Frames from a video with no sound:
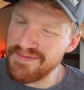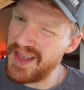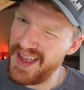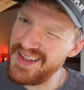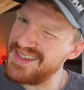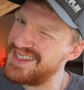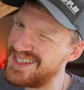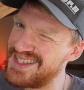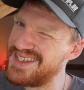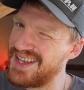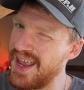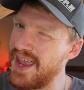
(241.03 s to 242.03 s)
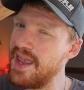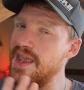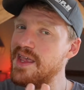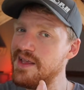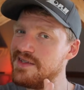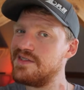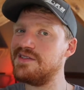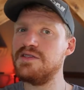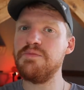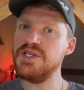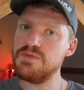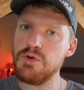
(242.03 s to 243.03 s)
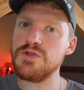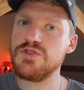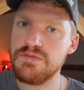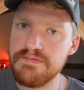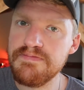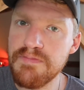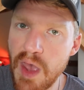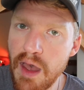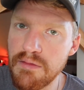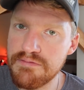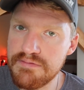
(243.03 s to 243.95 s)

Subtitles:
I'd say, is the Biesbos. Yeah.